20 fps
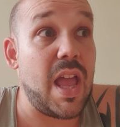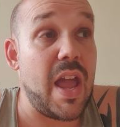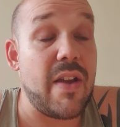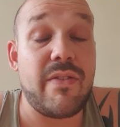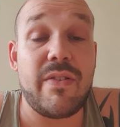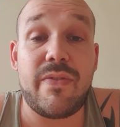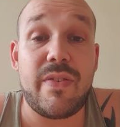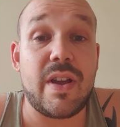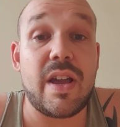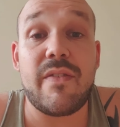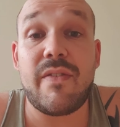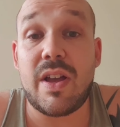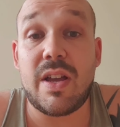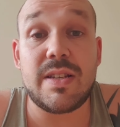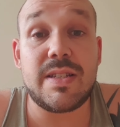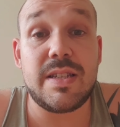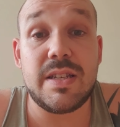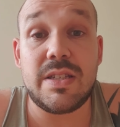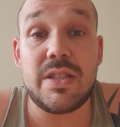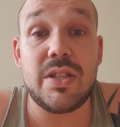everything I've
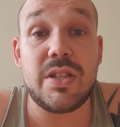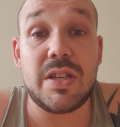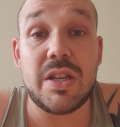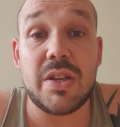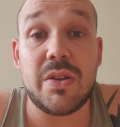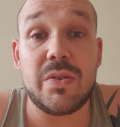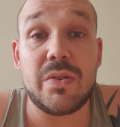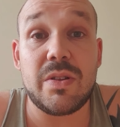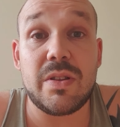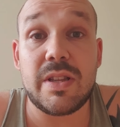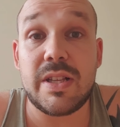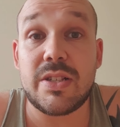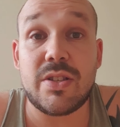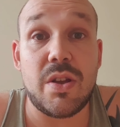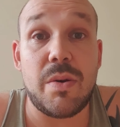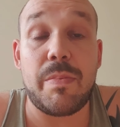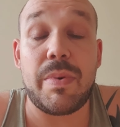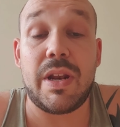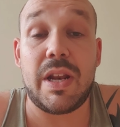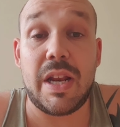asked it to do, there's
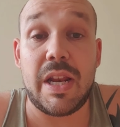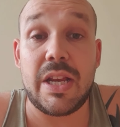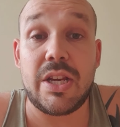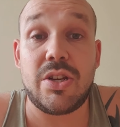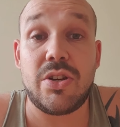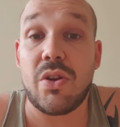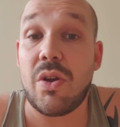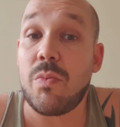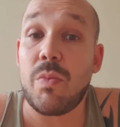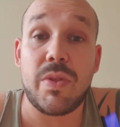not been an issue.